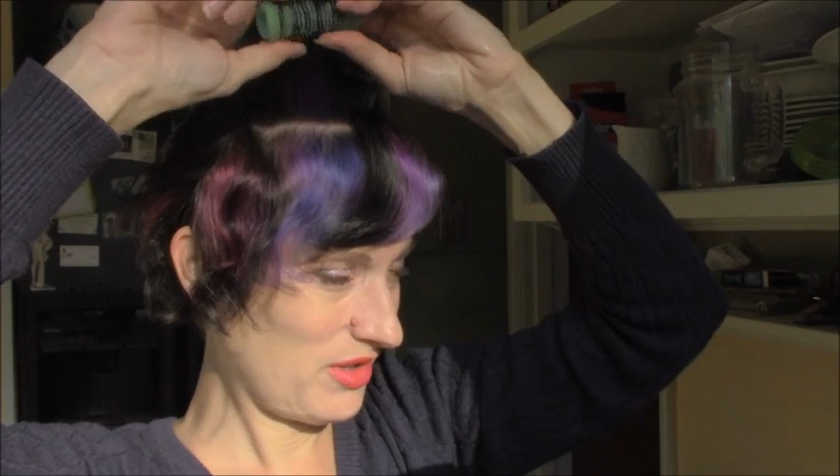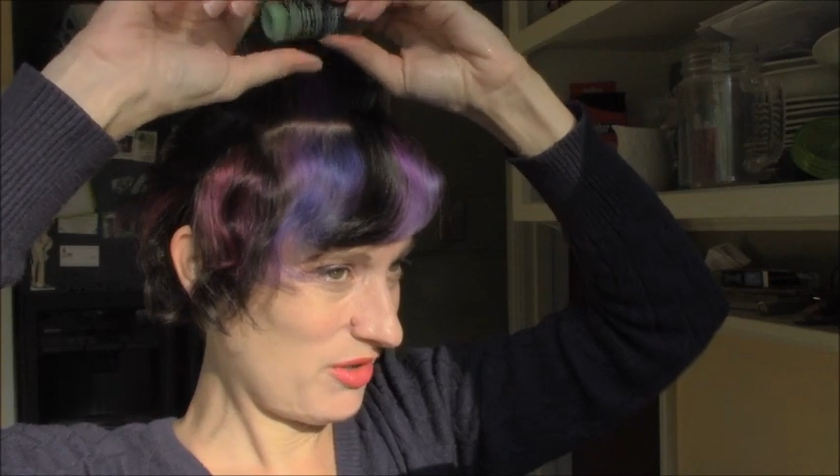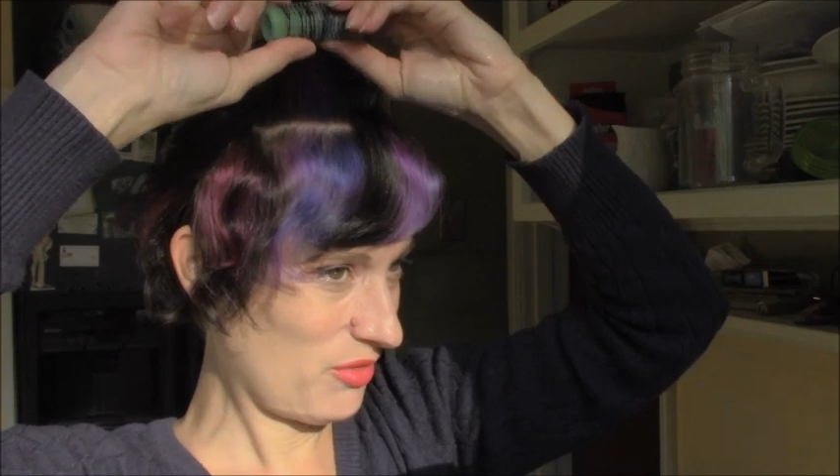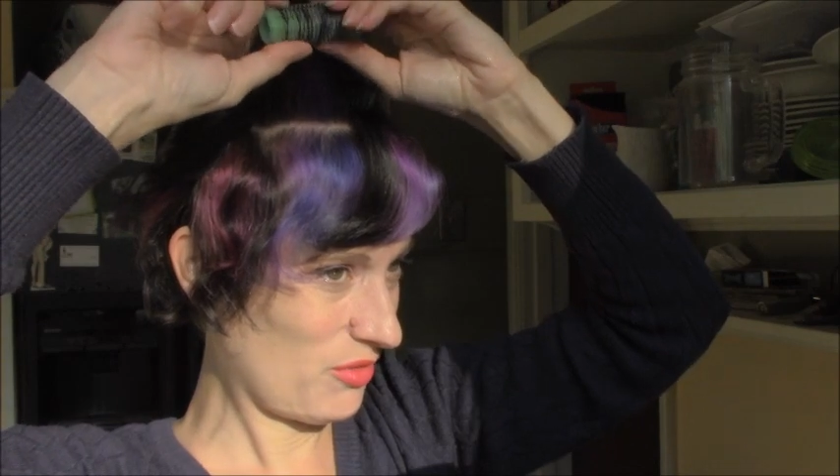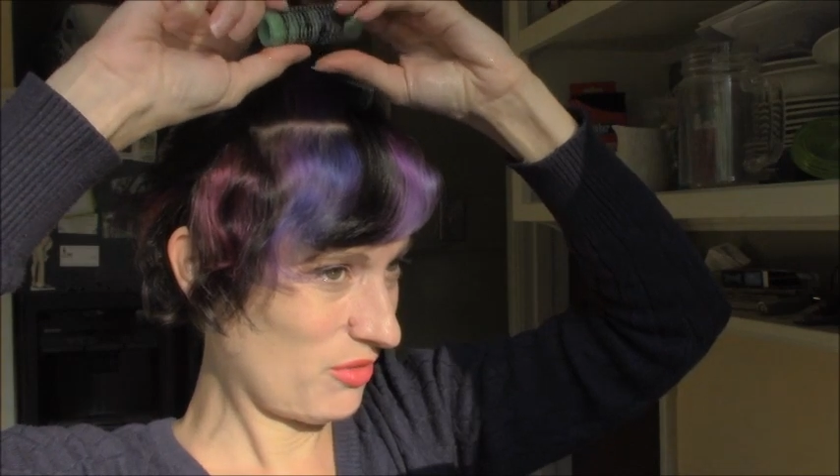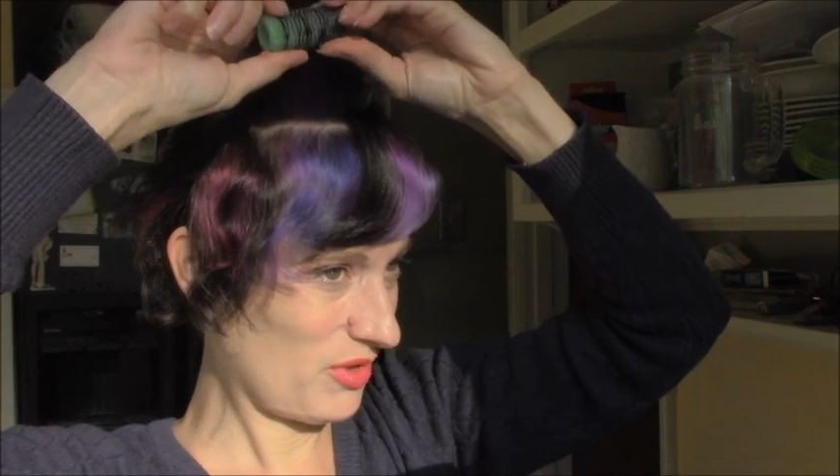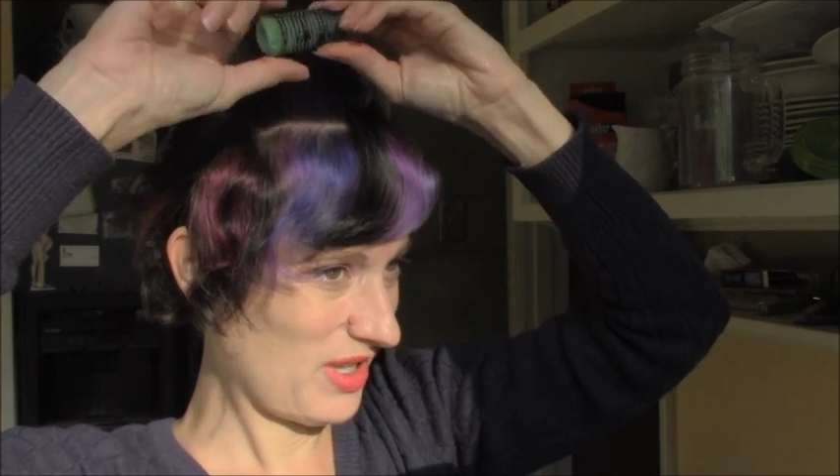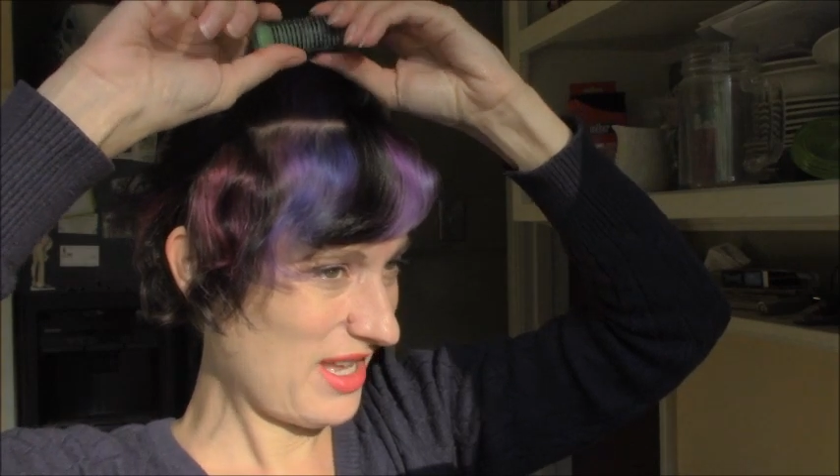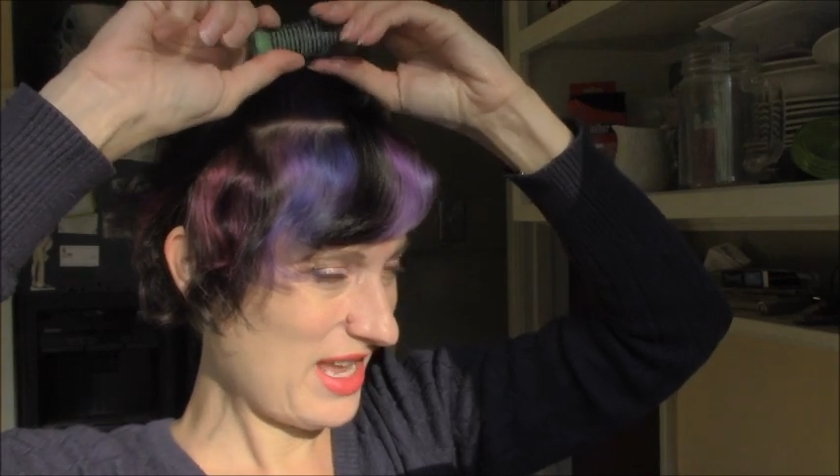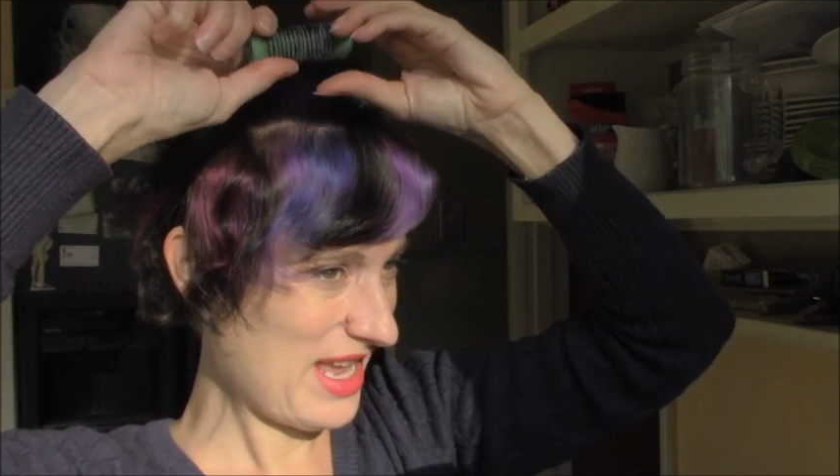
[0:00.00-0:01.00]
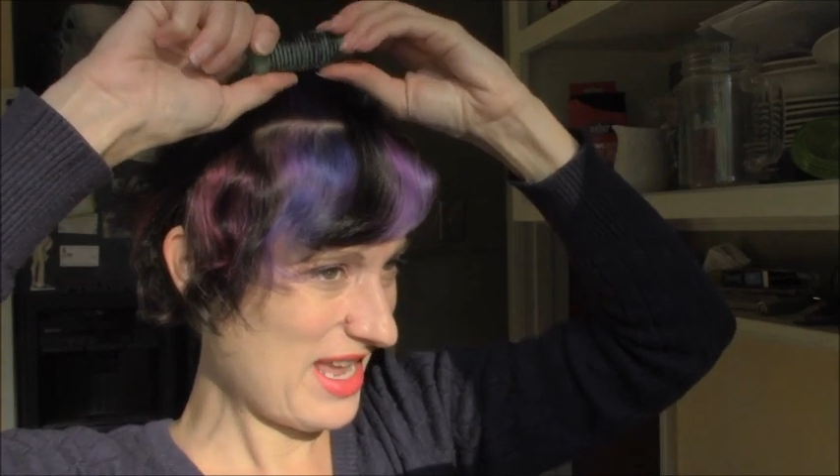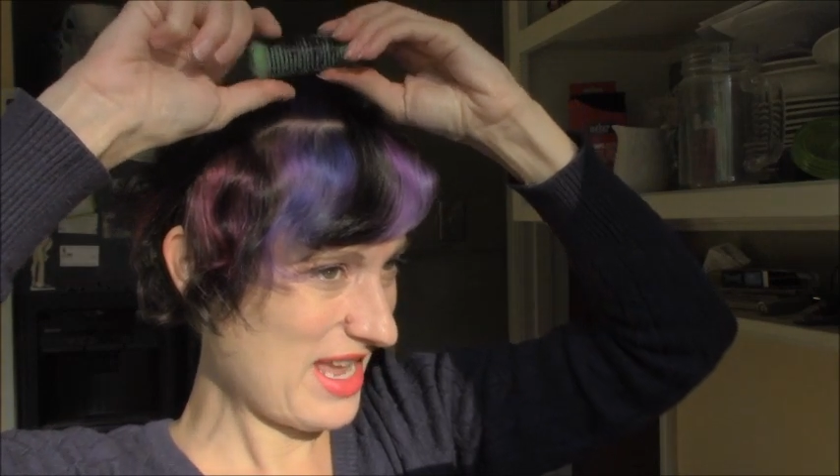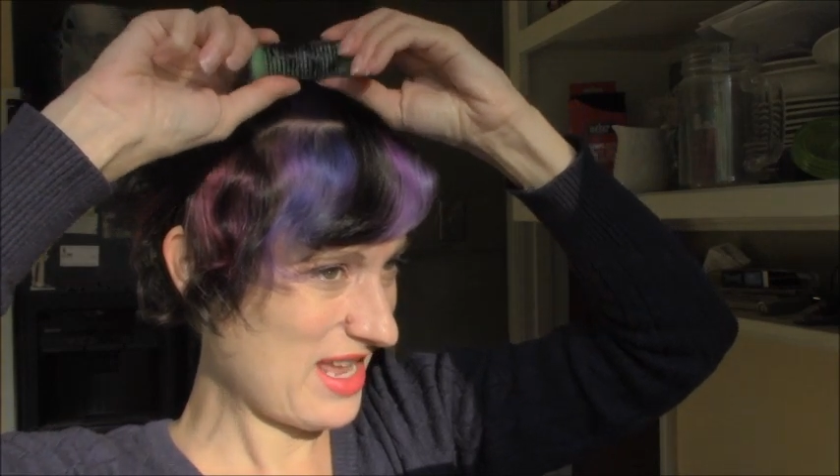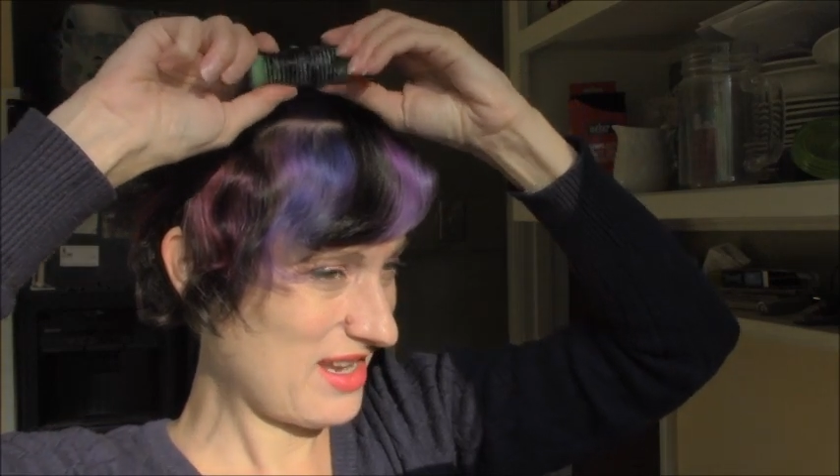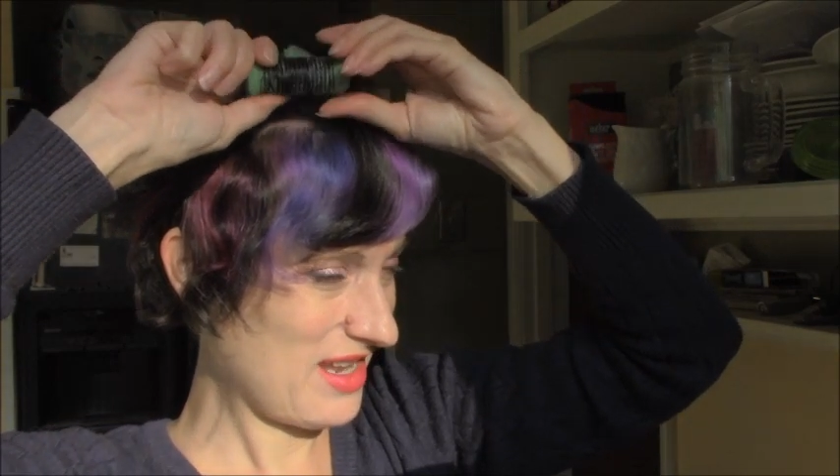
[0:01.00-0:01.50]
the whole
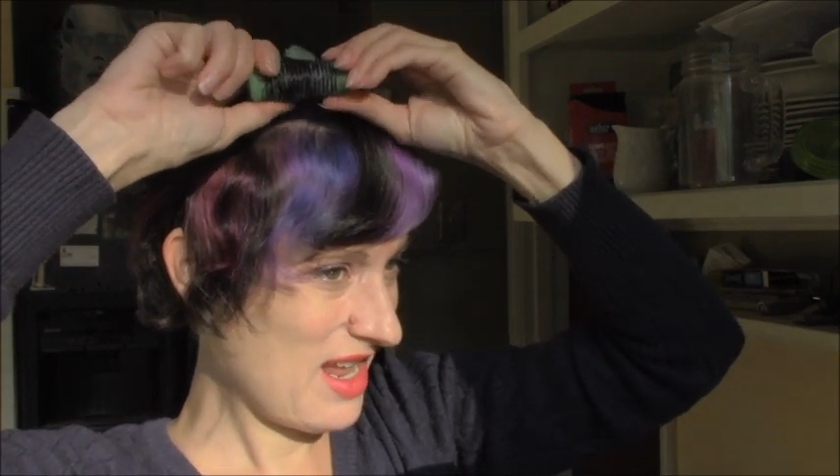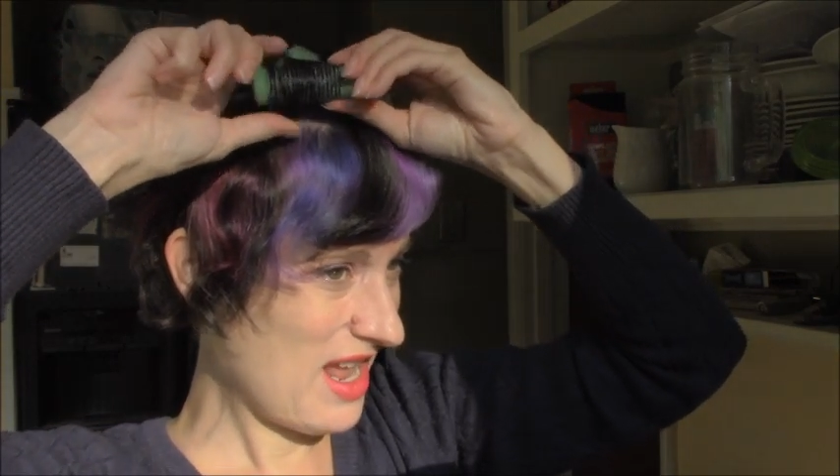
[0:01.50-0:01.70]
head.